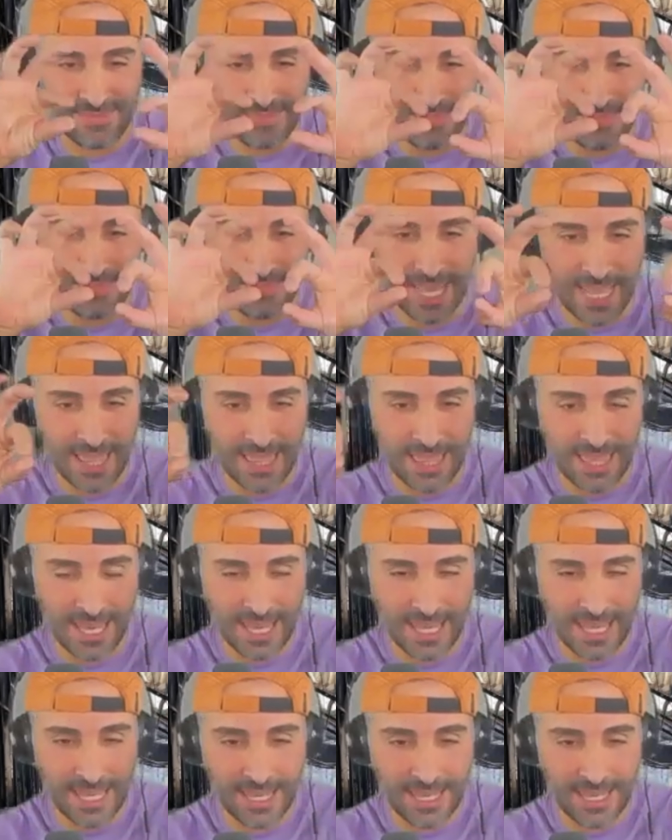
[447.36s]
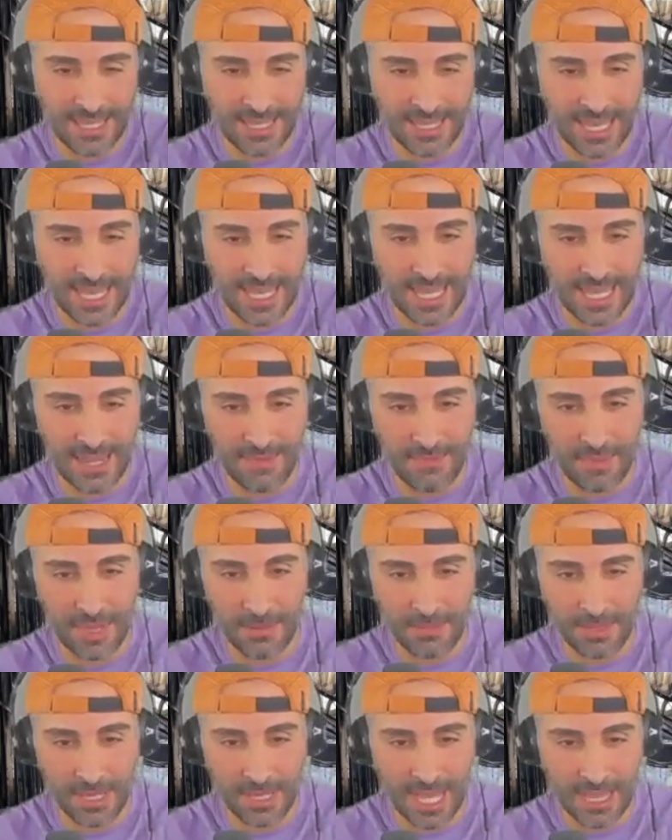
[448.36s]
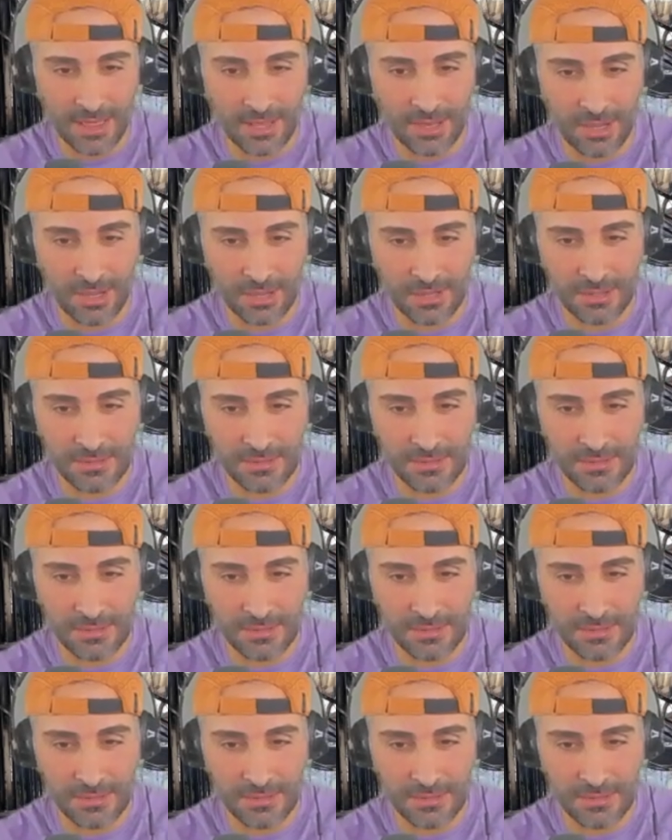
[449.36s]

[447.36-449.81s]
that thick and maybe that long,